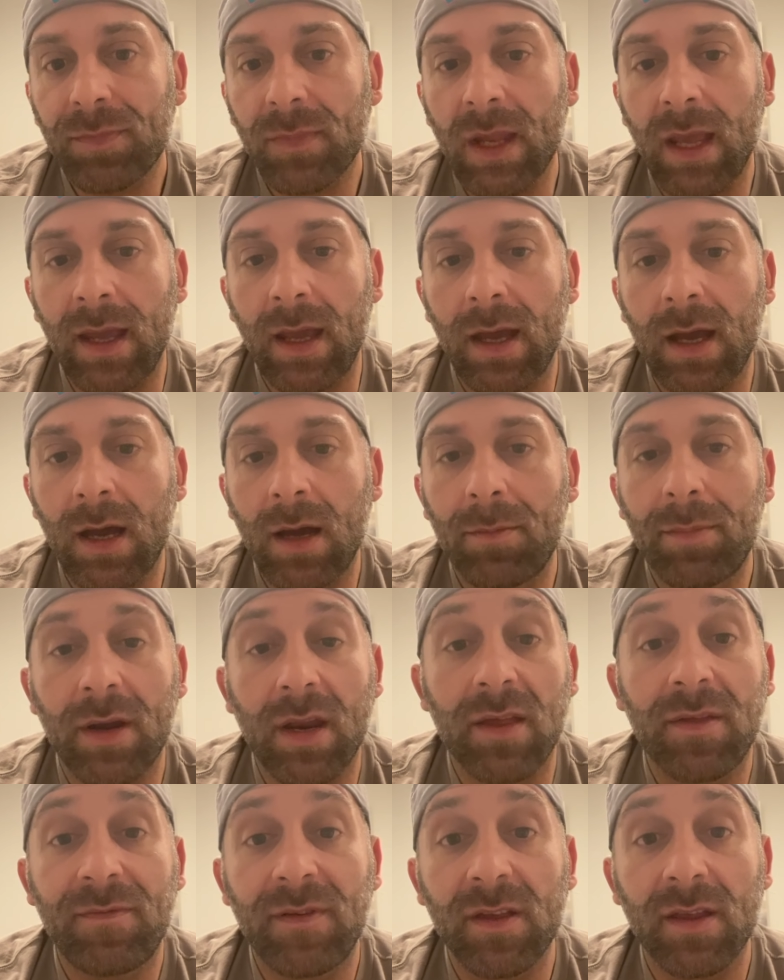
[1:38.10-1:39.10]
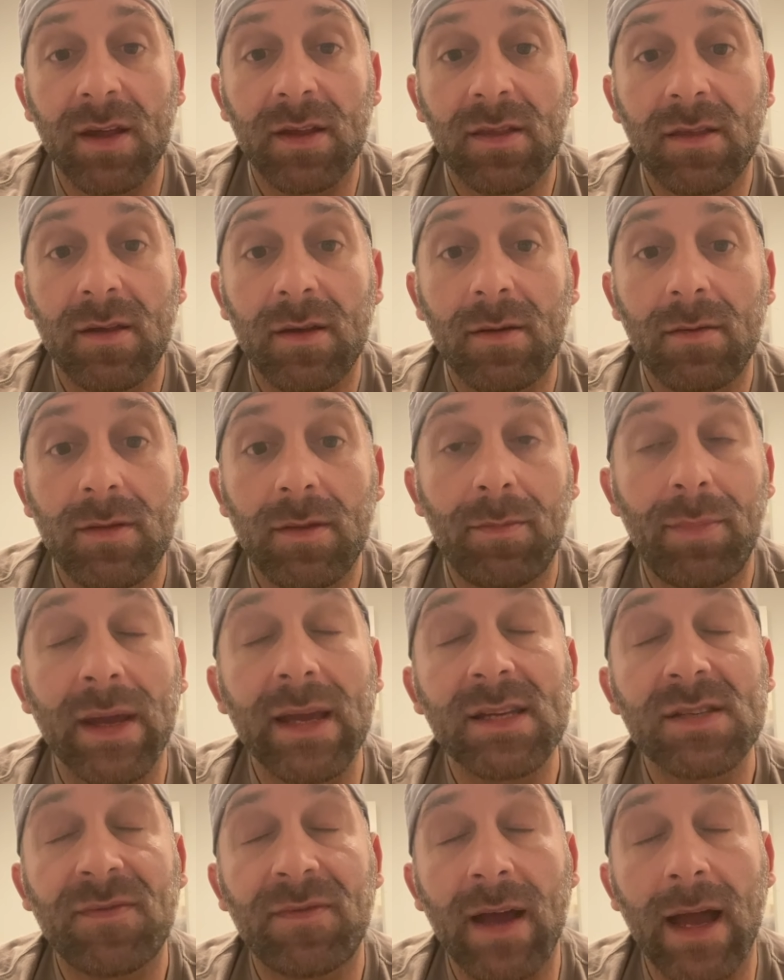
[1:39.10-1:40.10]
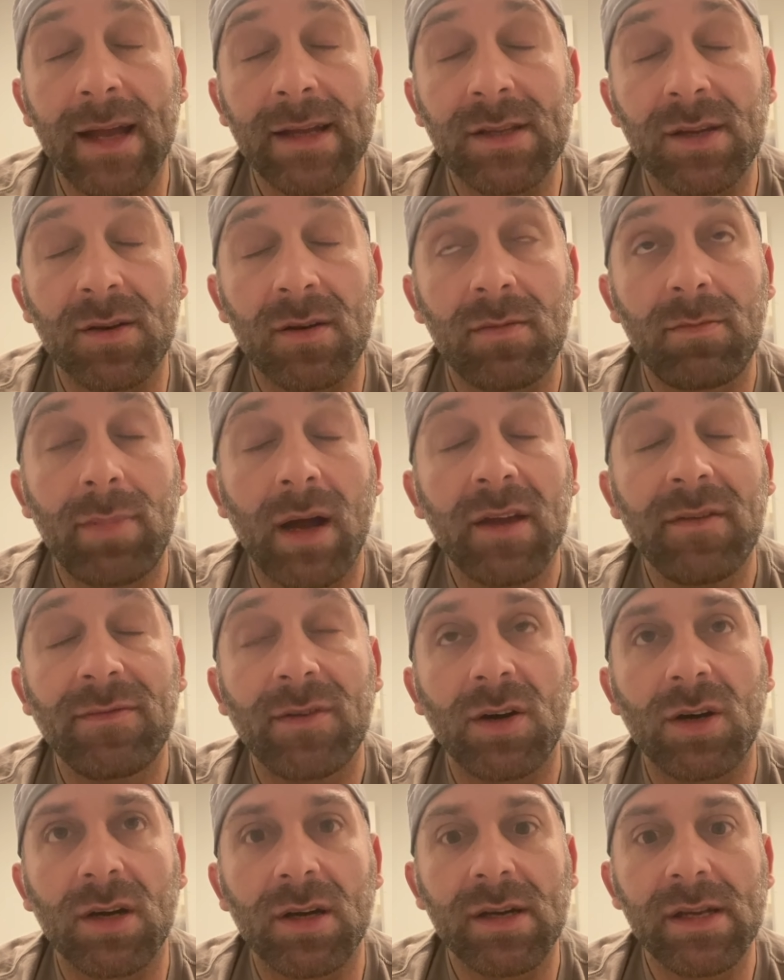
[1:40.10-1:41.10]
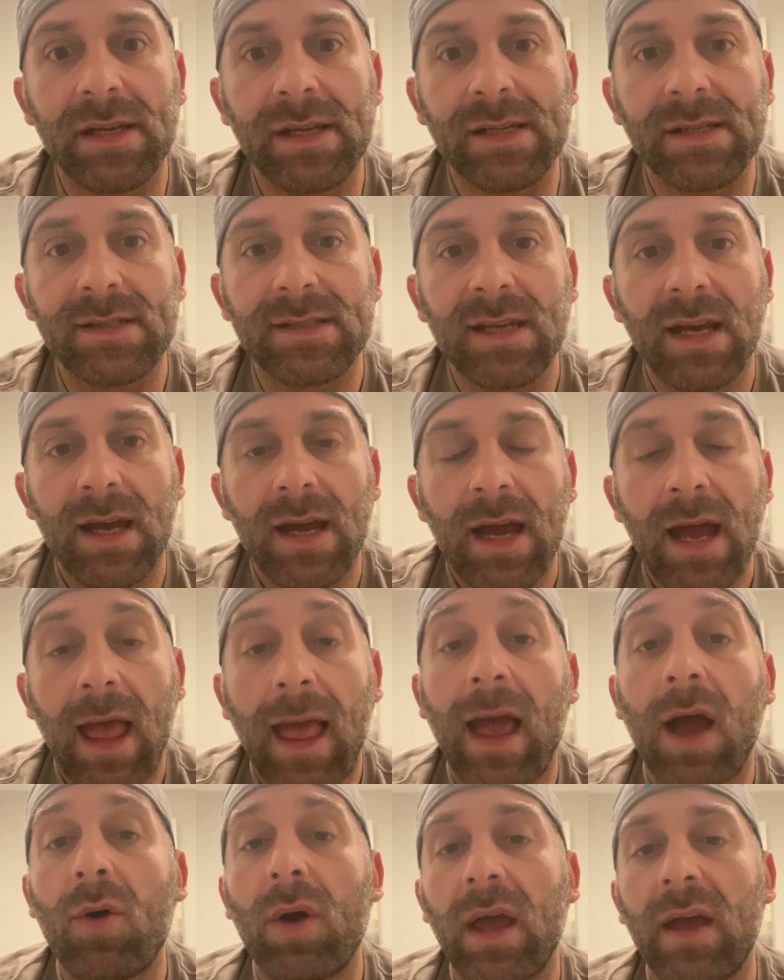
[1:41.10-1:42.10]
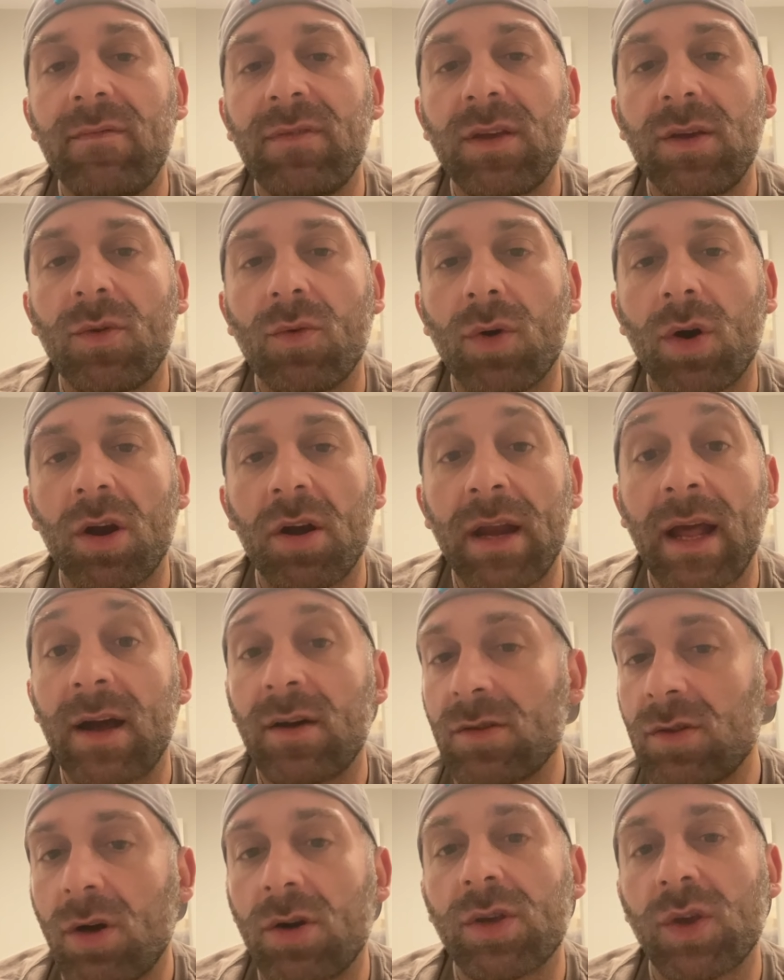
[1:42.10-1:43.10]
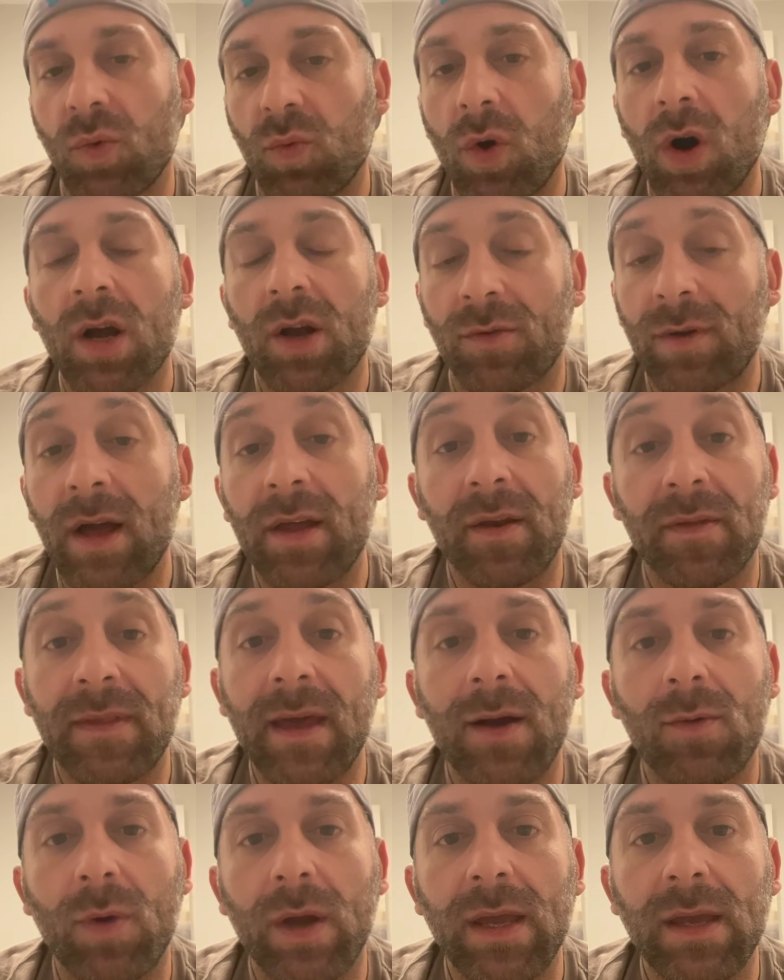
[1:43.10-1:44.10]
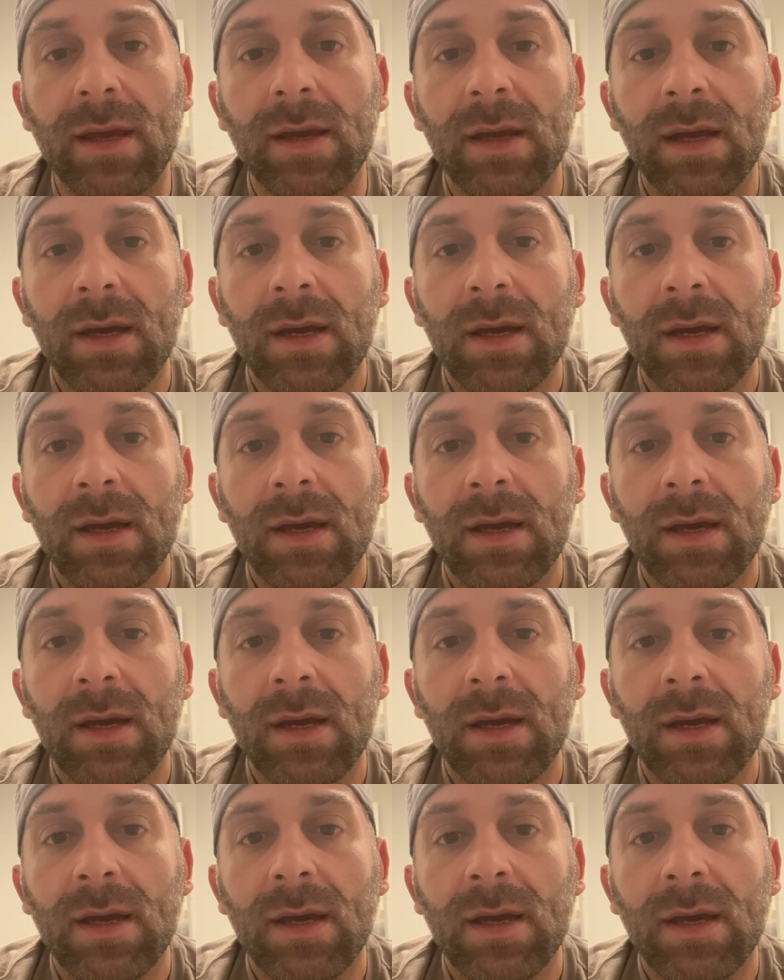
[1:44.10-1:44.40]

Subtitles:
But I feel like the biggest factor by far is how heavy you are and how long you walk around at that weight.